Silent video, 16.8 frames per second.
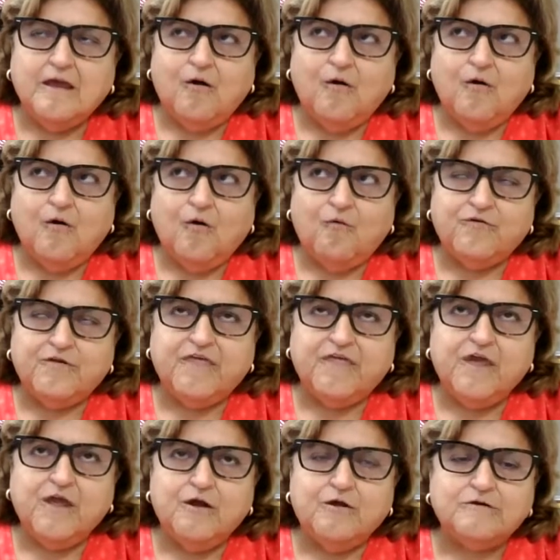over
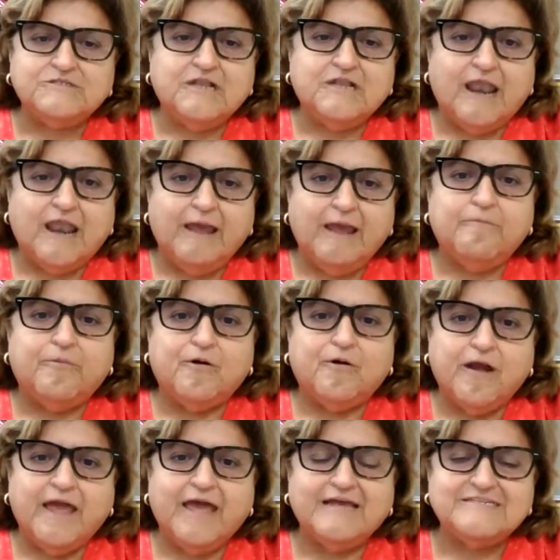the years, the
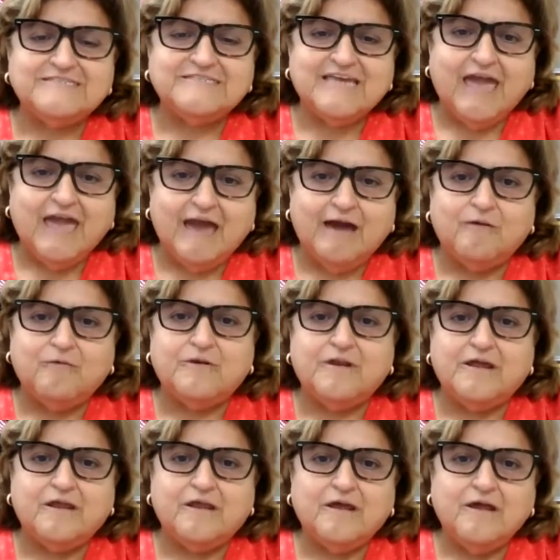labor has
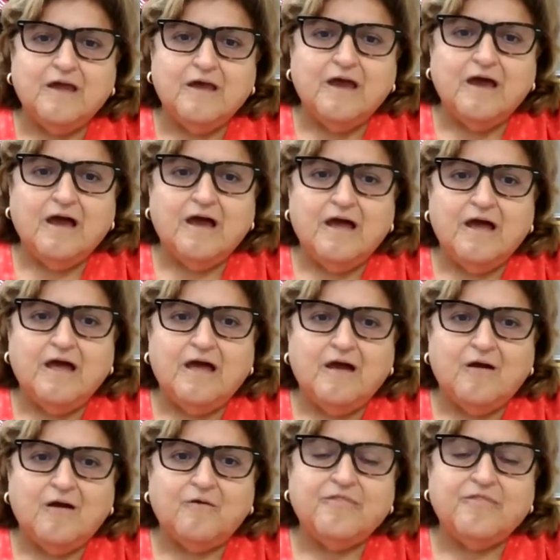counted,
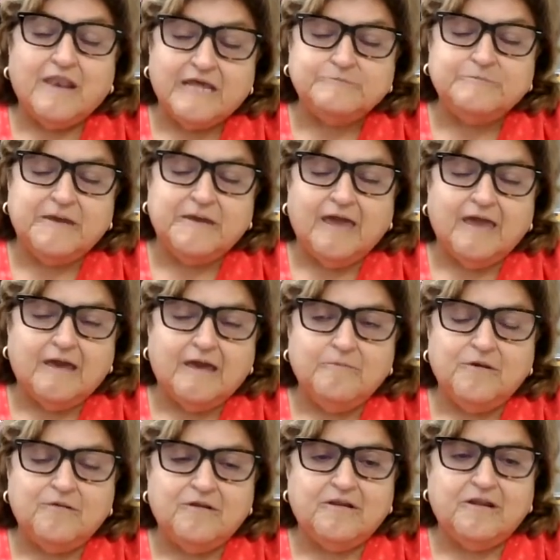or the lesbian gay
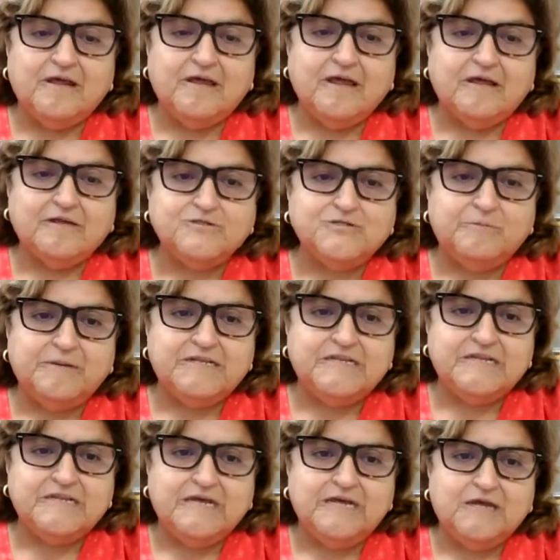community,
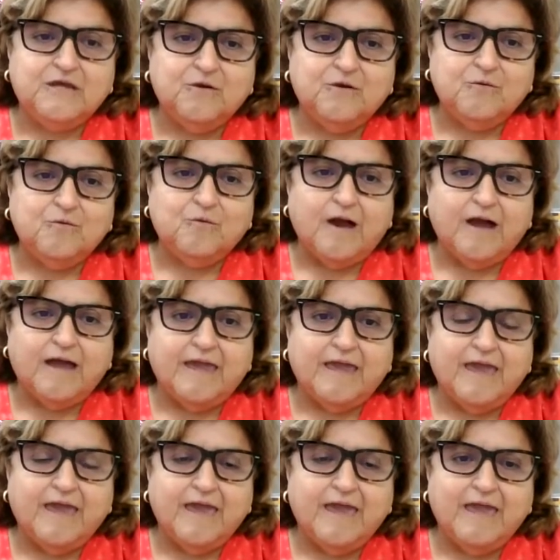
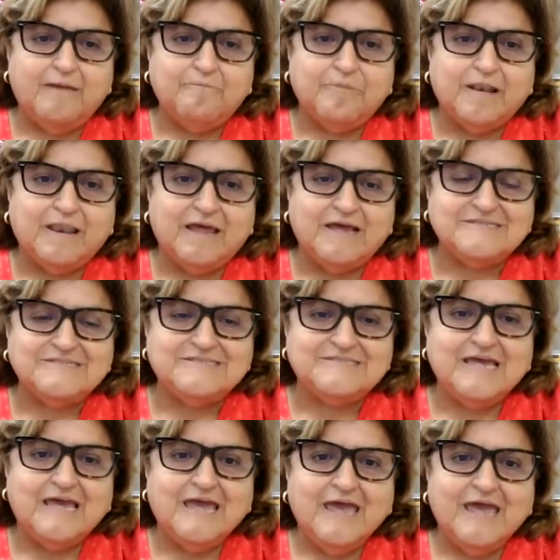LGBTQIA
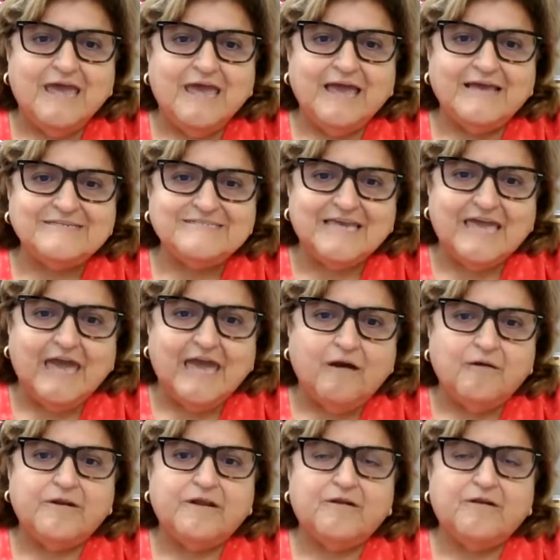plus, has
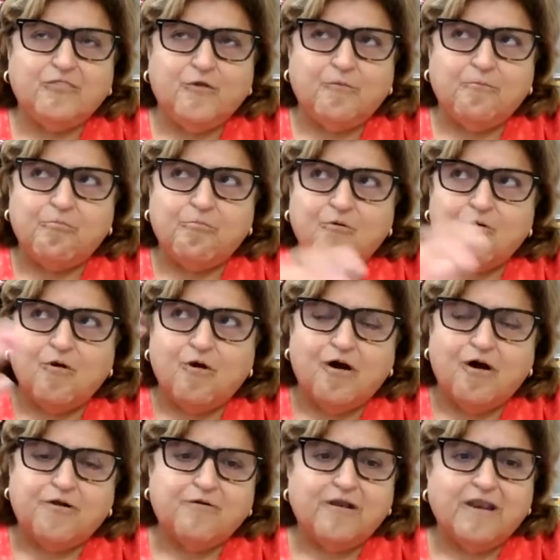counted on the
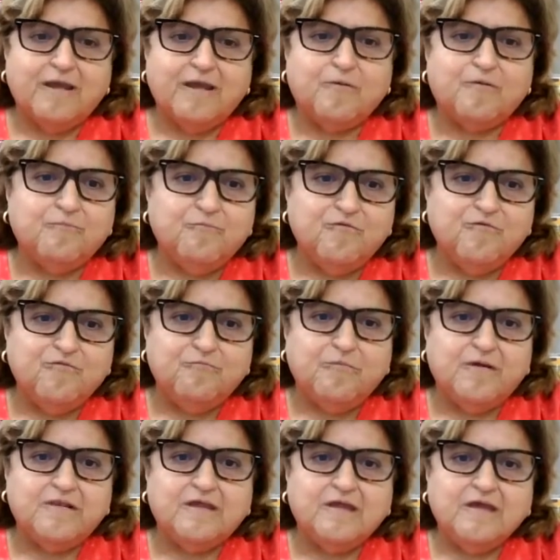broader labor
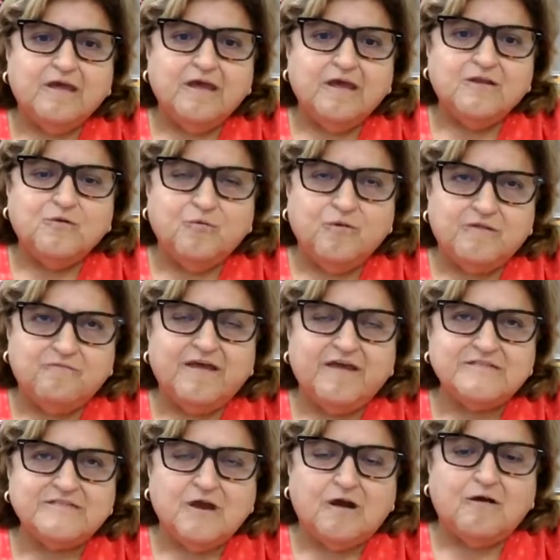movement to
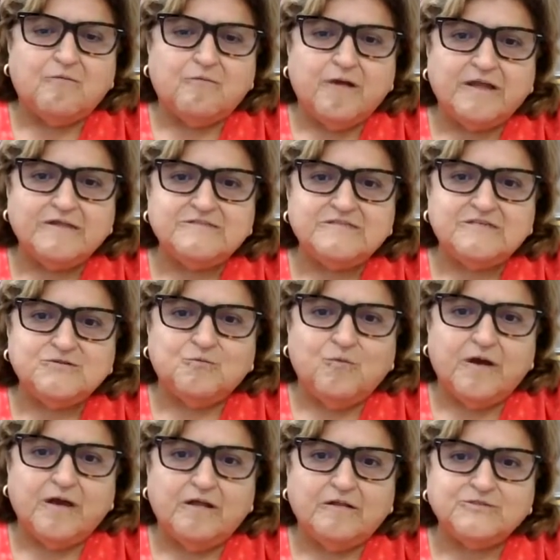advance our rights as
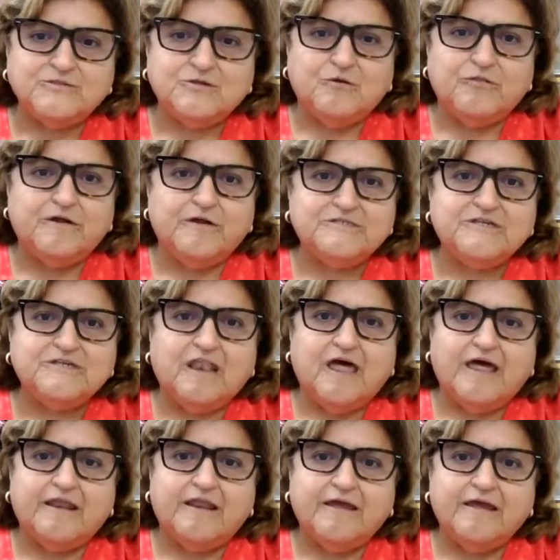well. So there's a
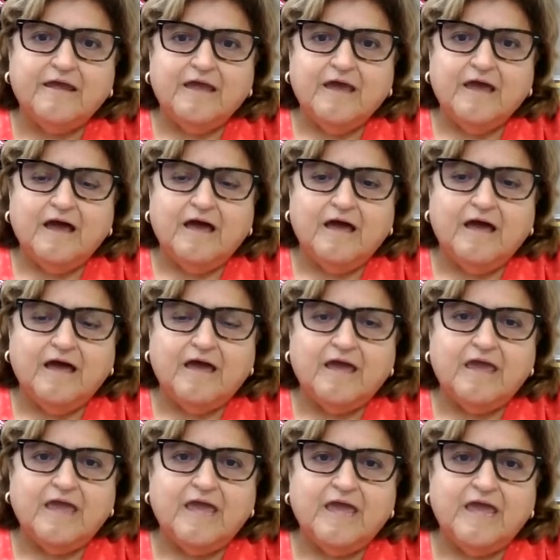lot of
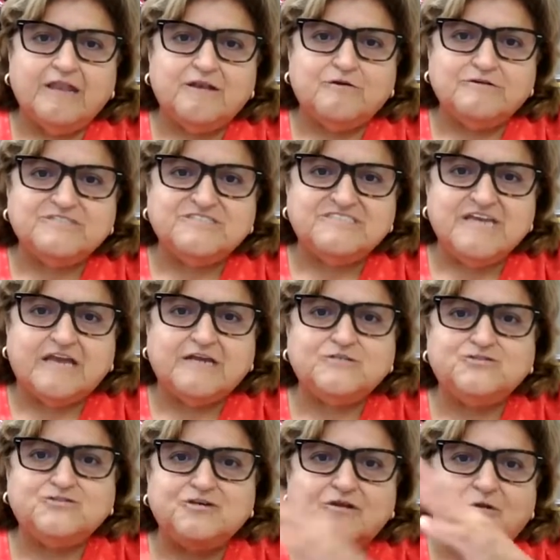
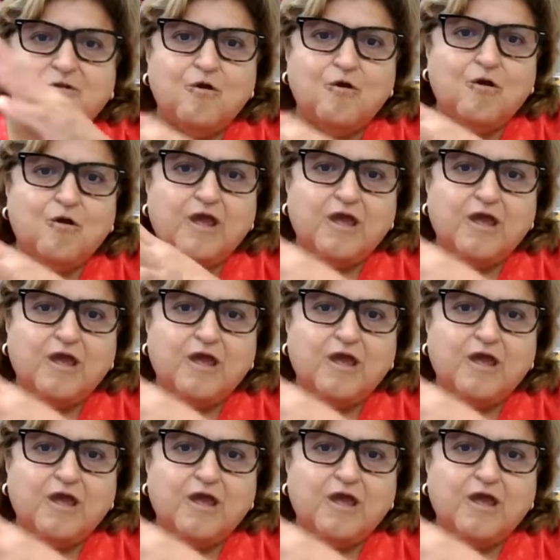intersection